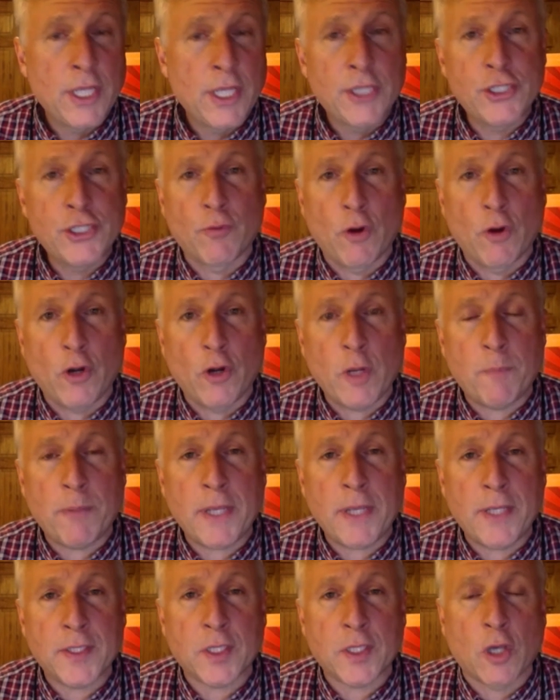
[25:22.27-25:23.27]
she wrote a
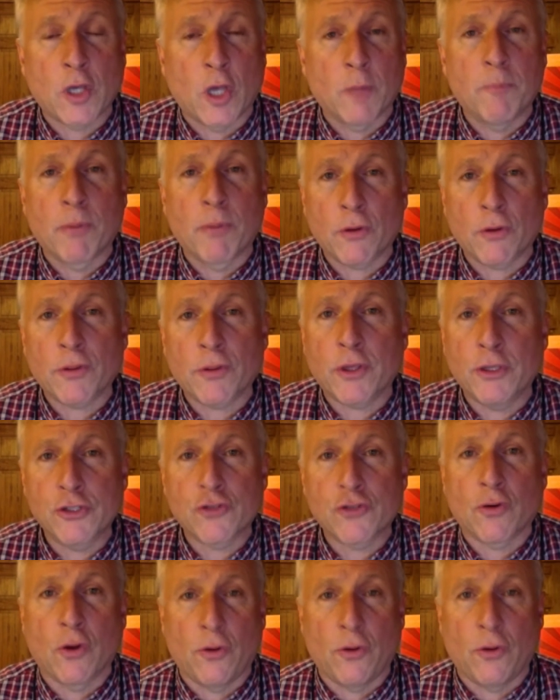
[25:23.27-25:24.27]
piece called Birth
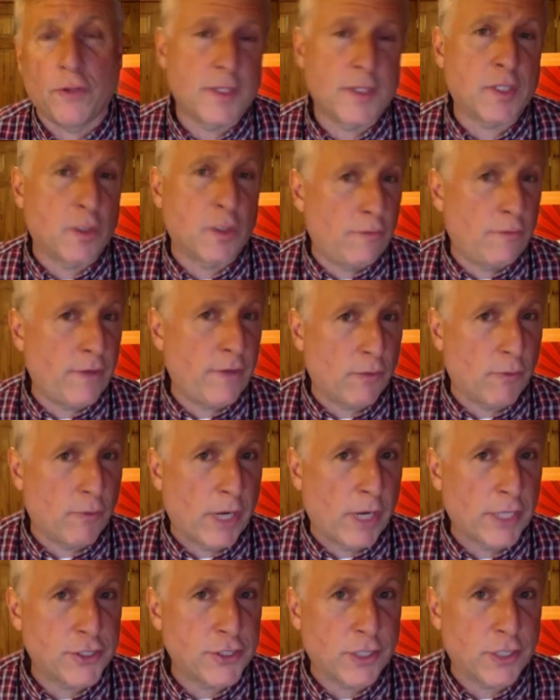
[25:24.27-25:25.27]
Control in Soviet
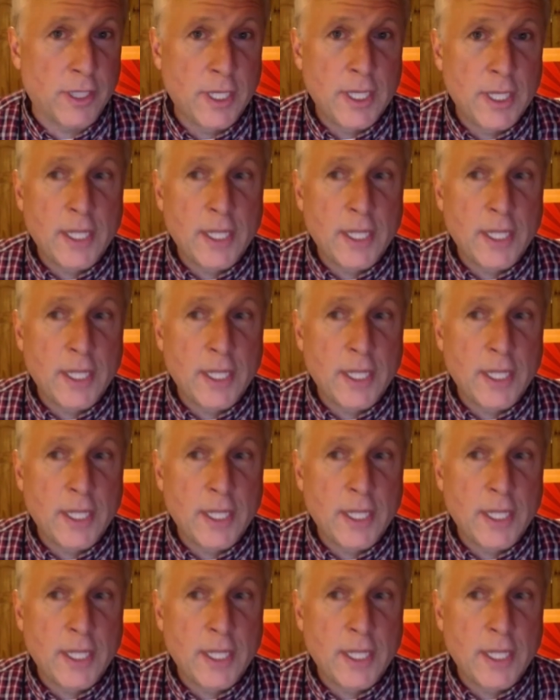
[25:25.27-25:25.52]
Russia.